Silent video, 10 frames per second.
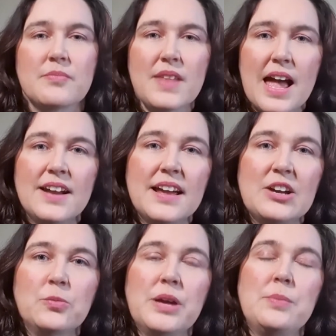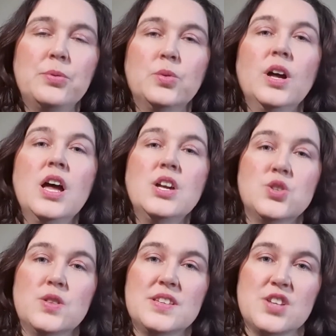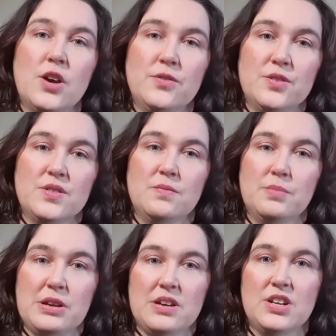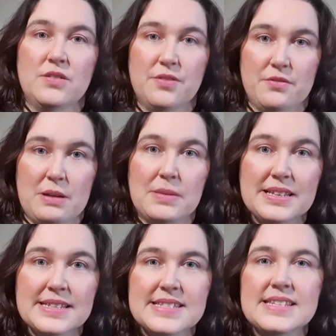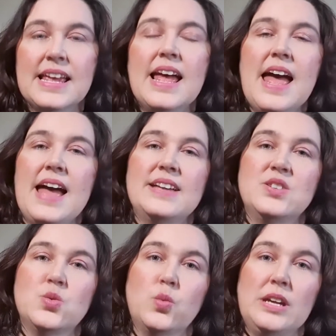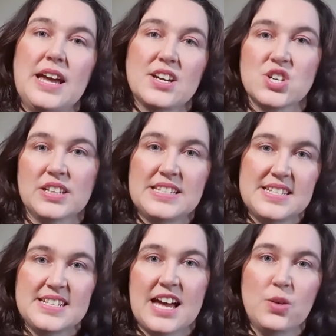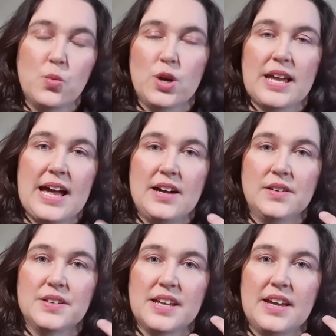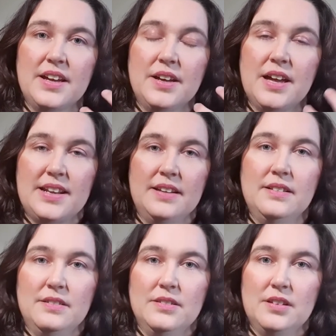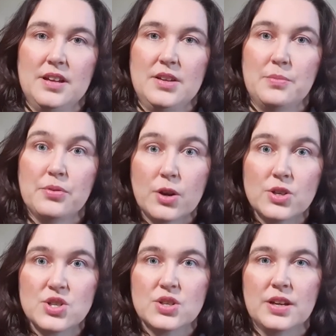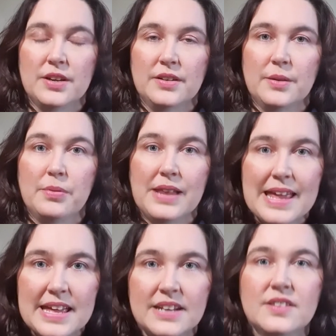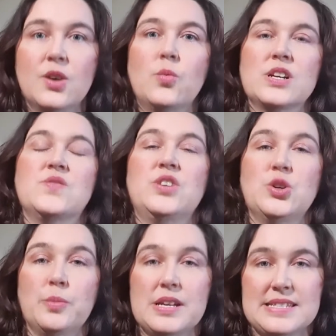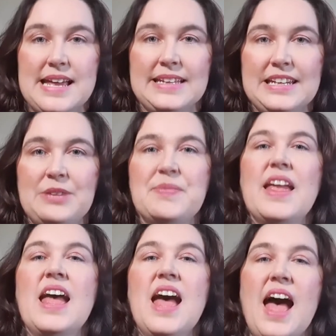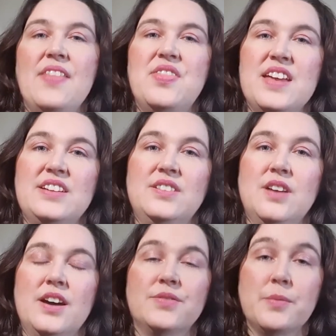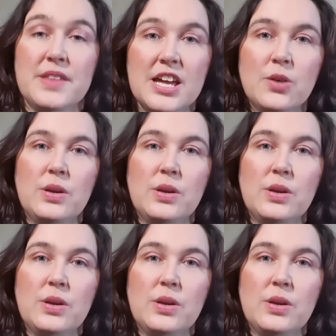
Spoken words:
And I help people do this over a period of 3 months. And we actually sit down and work out an approach, a plan that works for your personality. And then from there, we